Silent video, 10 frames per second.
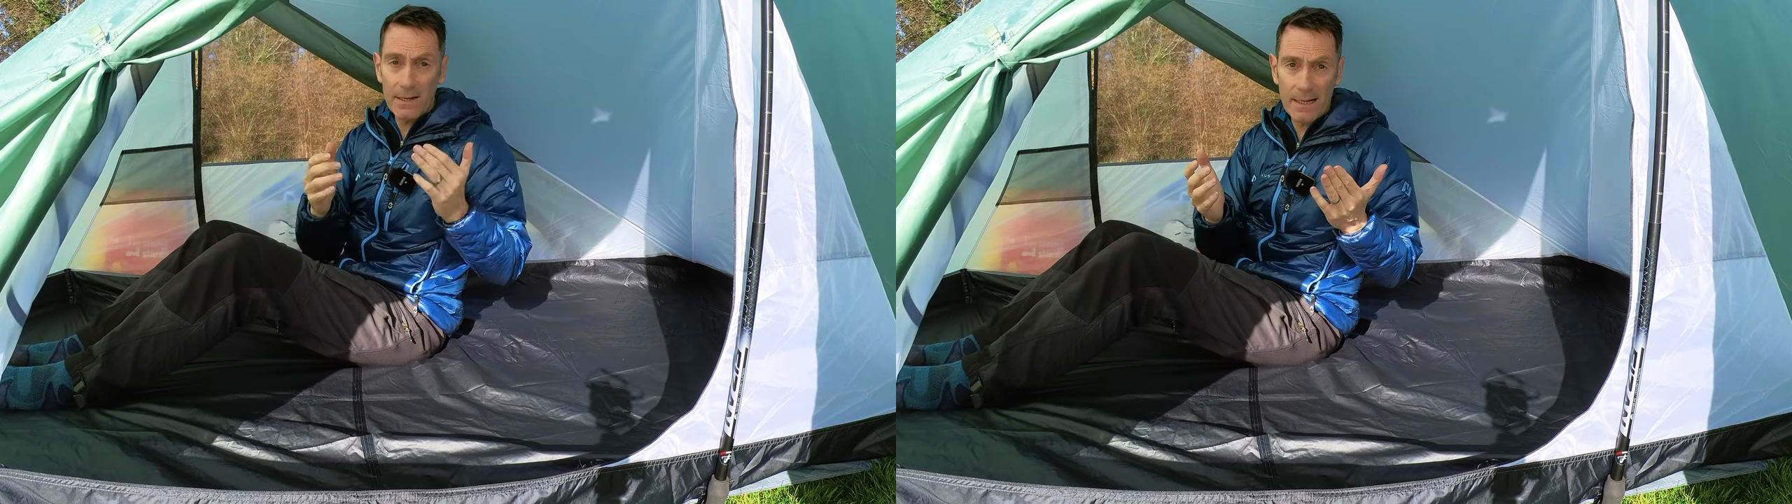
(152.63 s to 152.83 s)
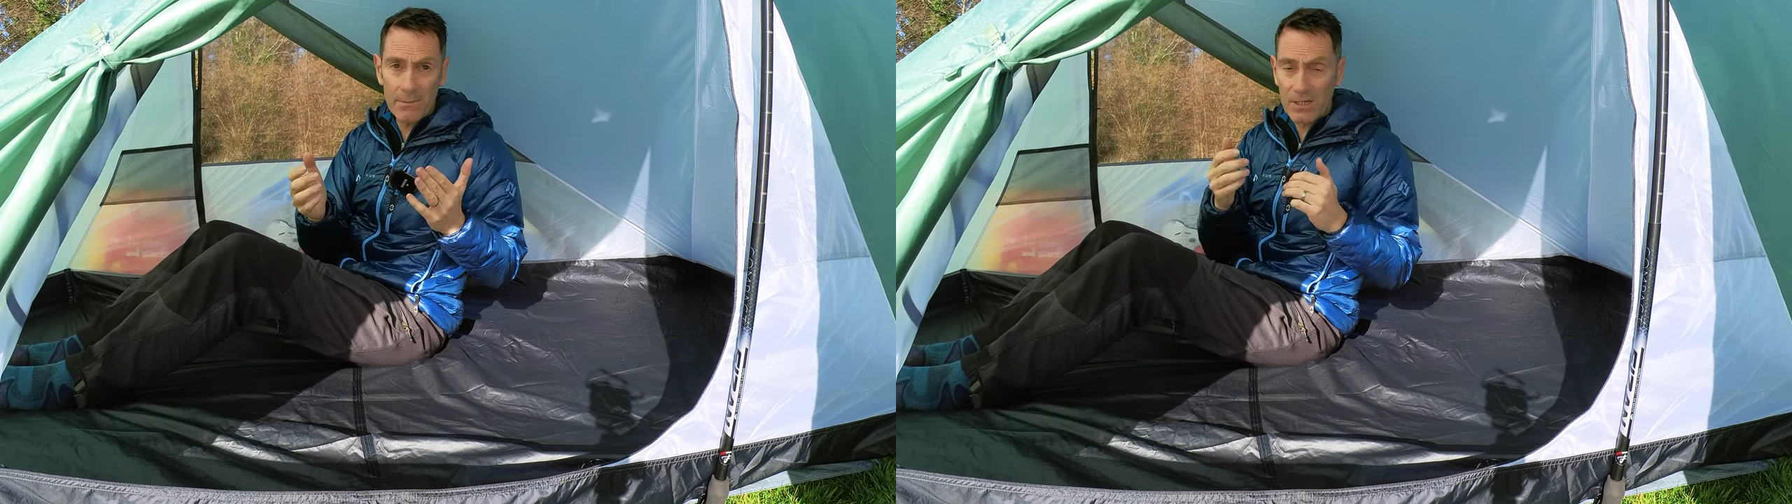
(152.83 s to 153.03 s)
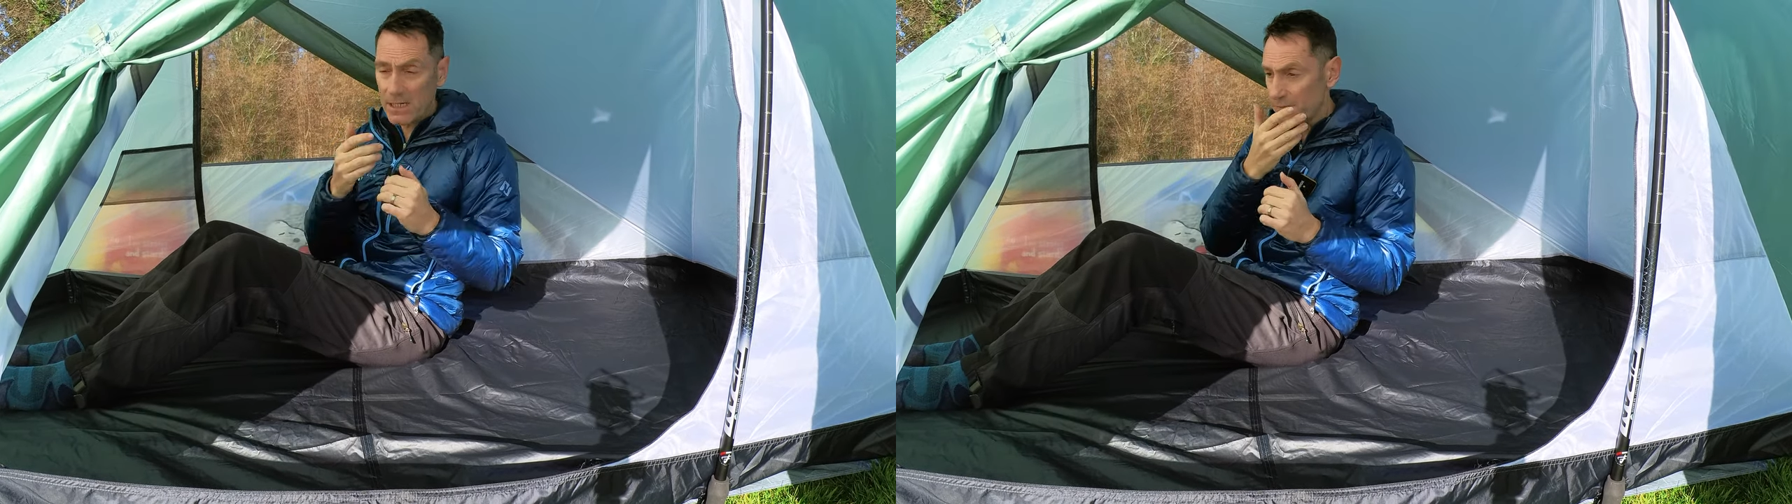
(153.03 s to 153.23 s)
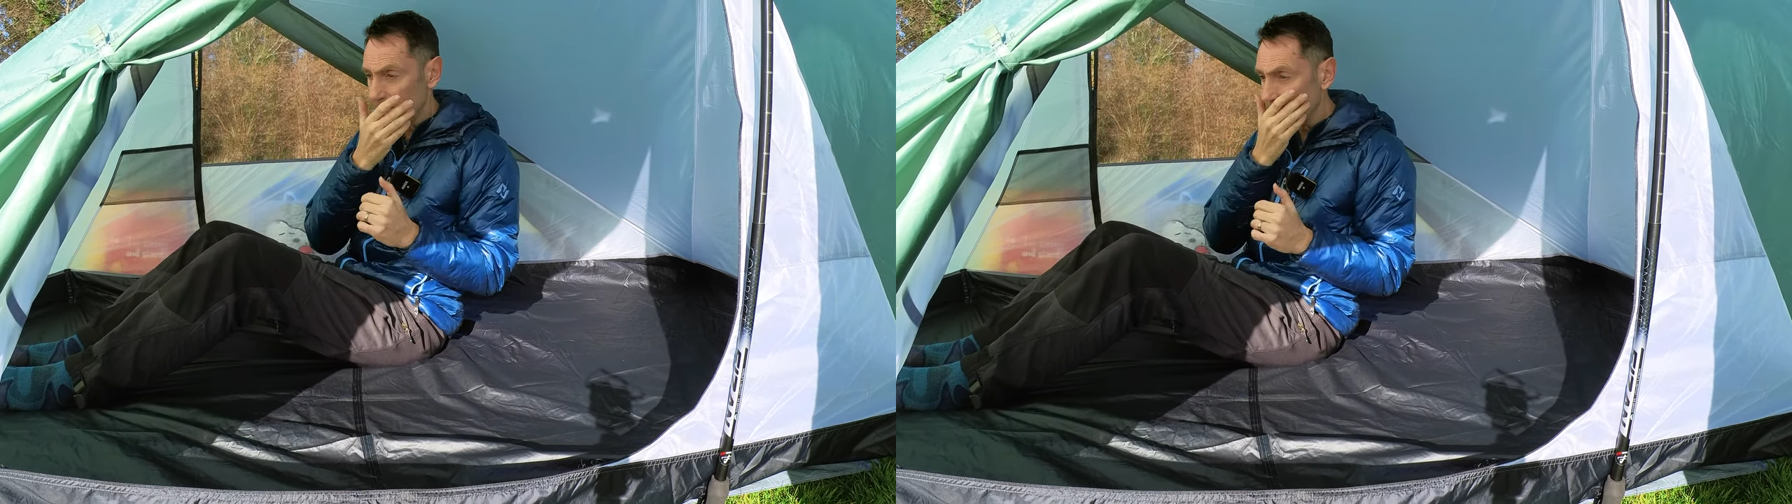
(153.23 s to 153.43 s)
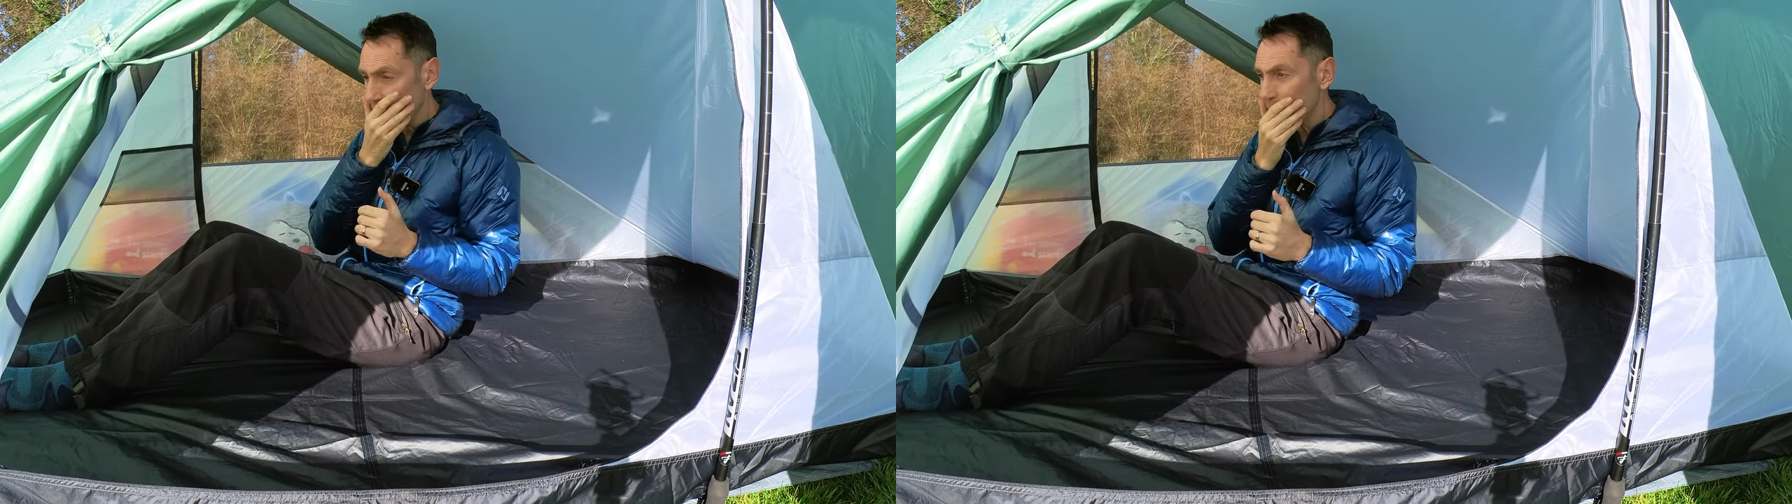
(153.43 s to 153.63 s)
and I'm 6
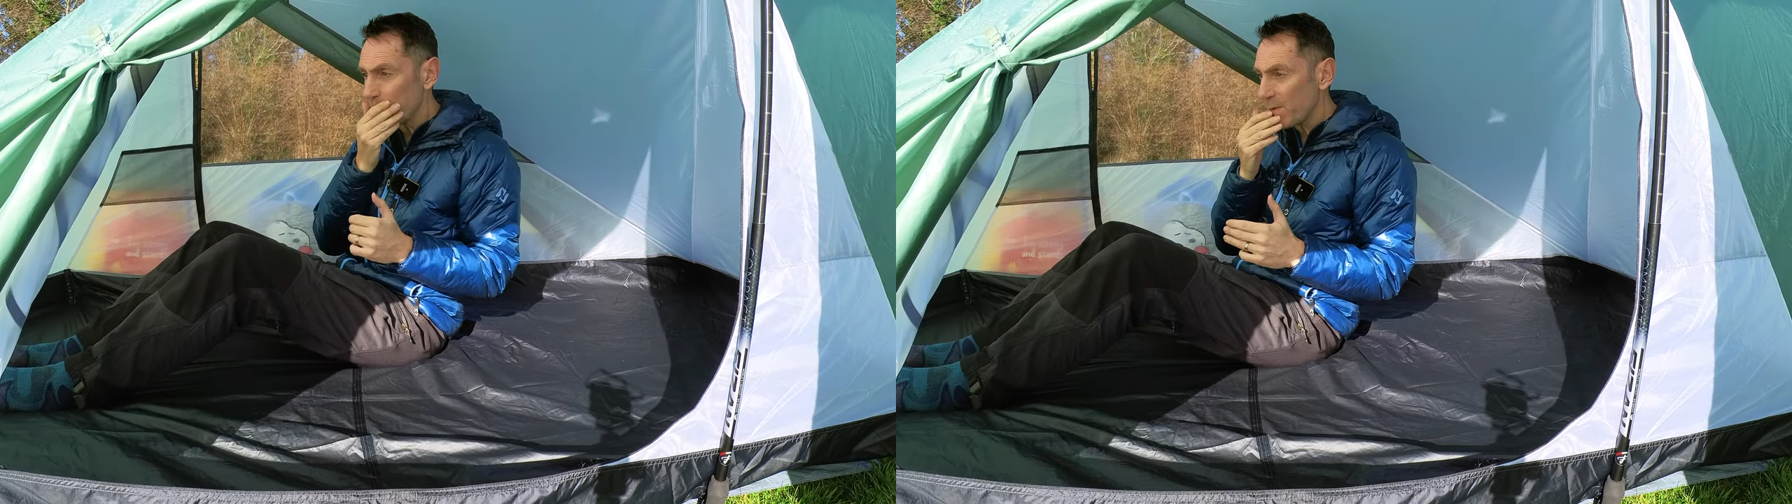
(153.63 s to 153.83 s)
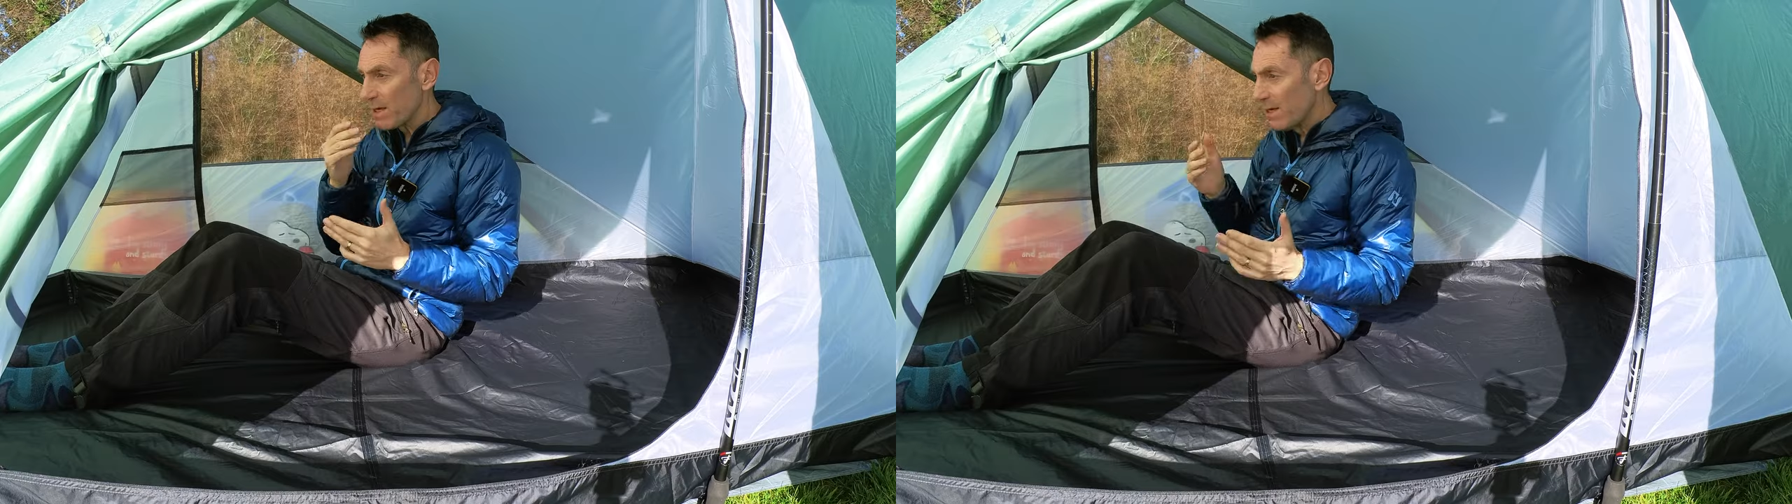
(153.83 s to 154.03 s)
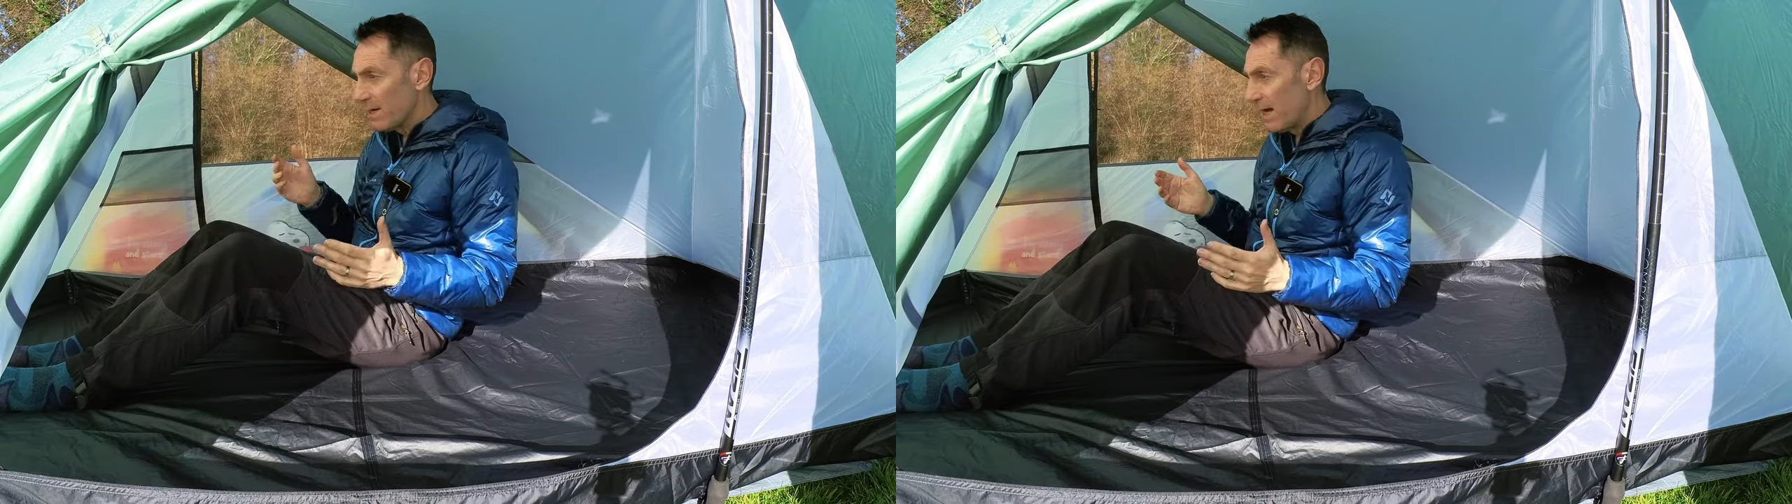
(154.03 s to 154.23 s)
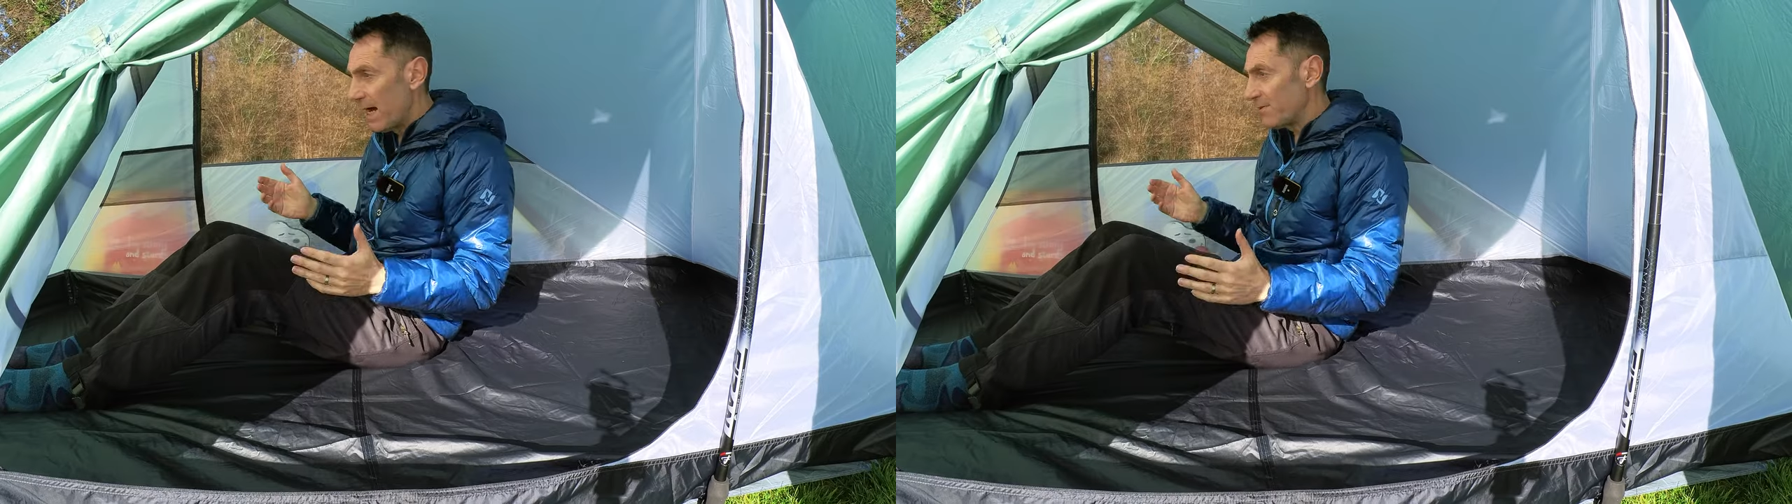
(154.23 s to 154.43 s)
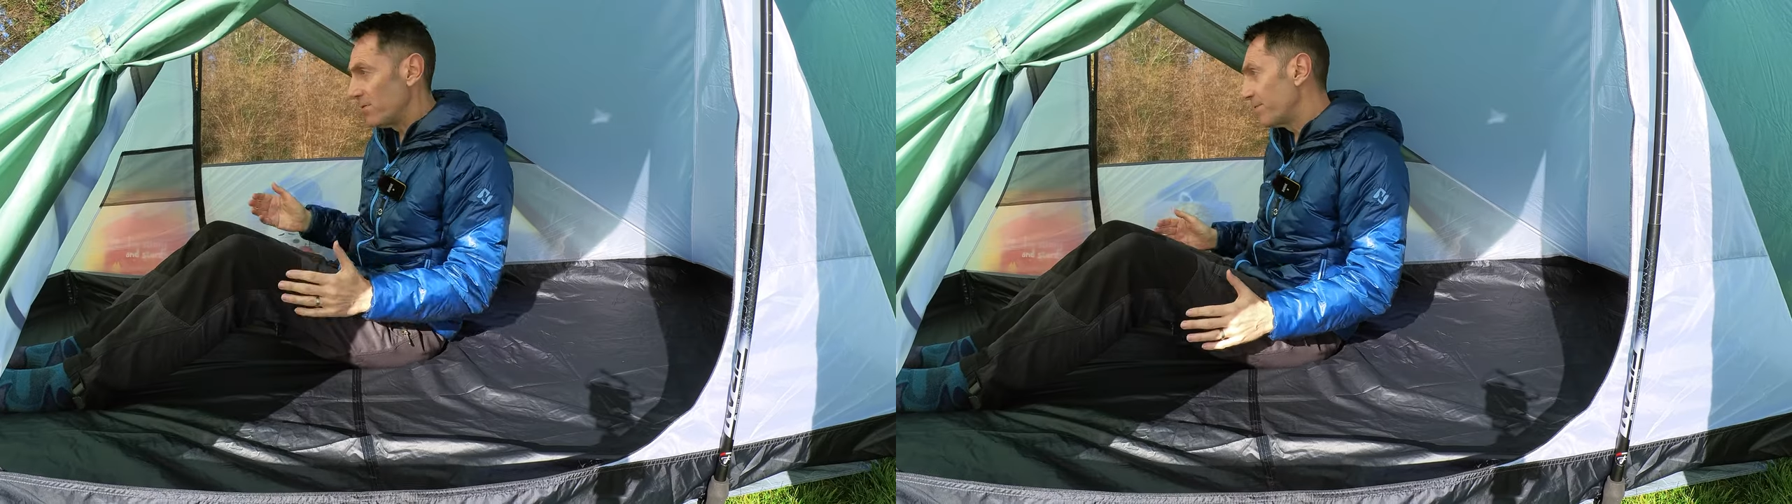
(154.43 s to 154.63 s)
feet one.
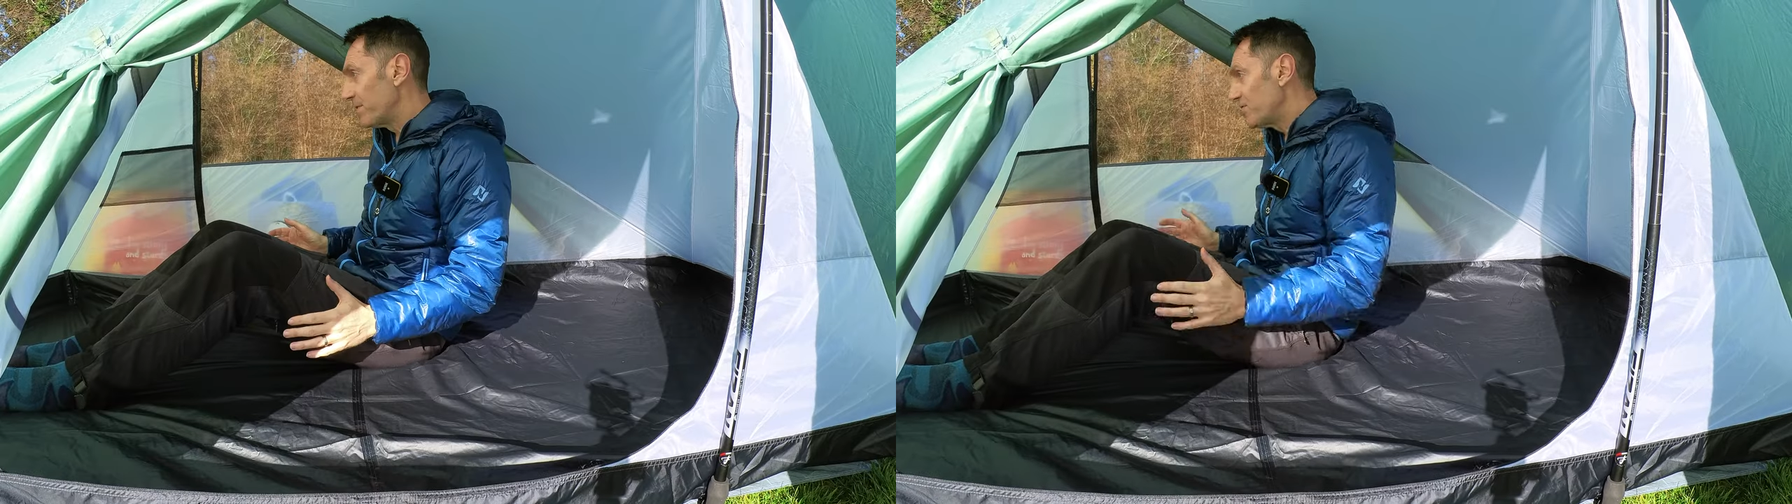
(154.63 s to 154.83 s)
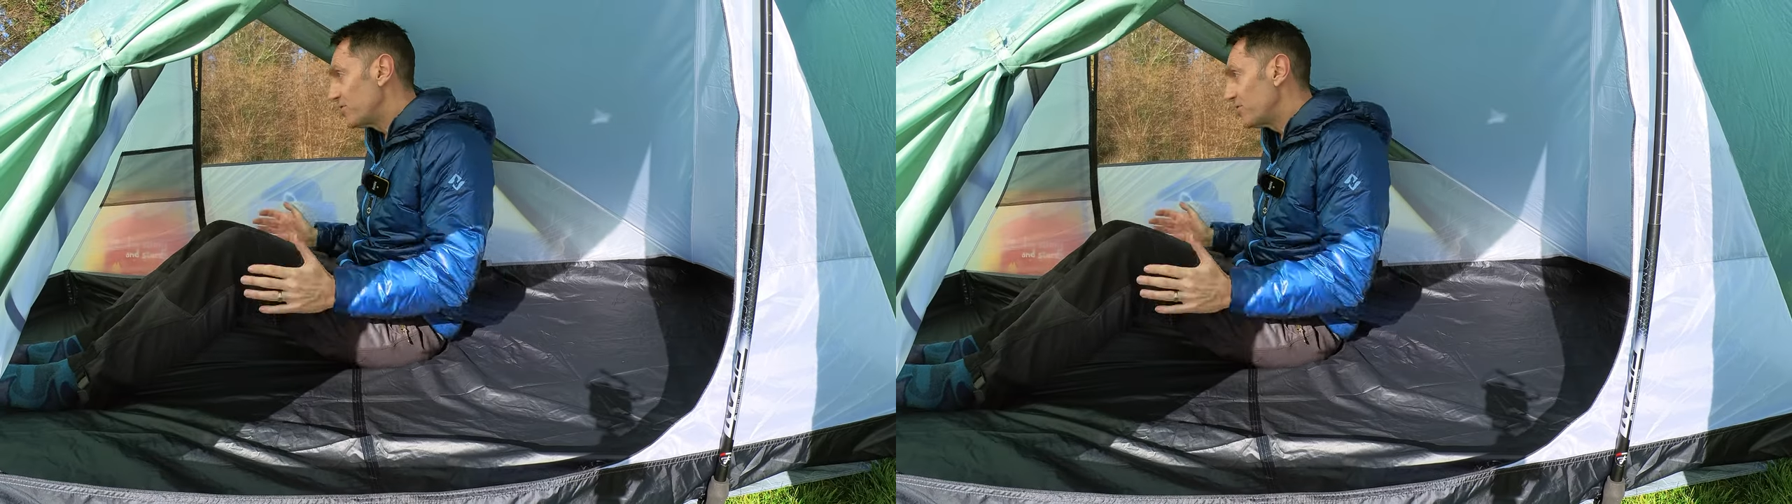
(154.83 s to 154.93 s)
And, you know, for